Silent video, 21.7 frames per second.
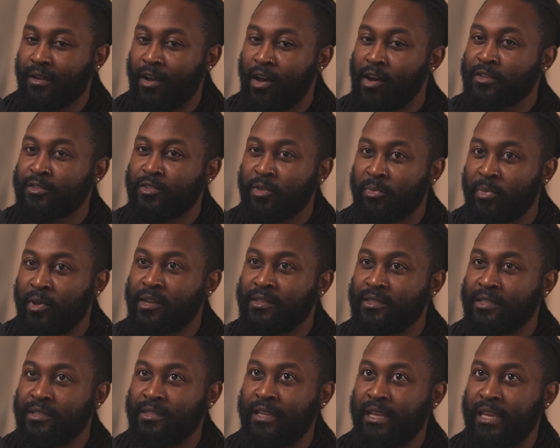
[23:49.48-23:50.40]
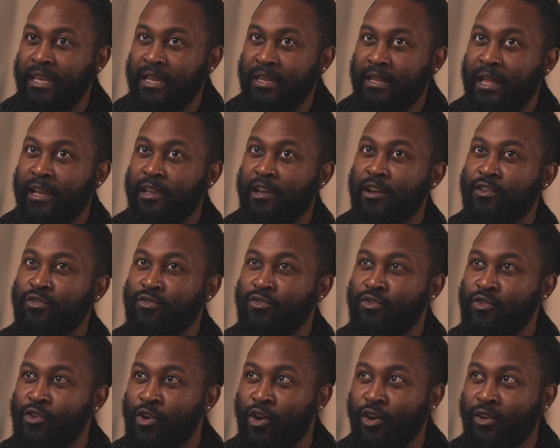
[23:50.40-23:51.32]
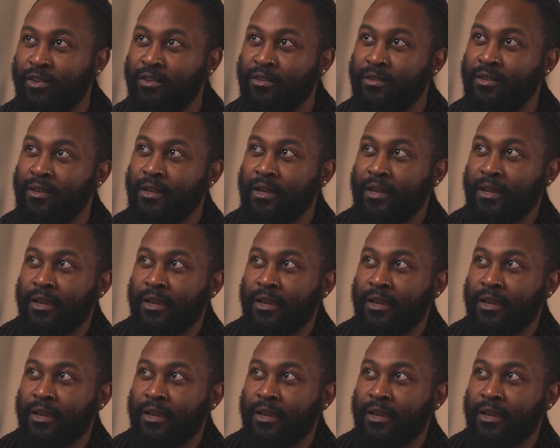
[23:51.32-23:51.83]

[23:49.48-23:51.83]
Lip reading: ask the person in like a non-aggressive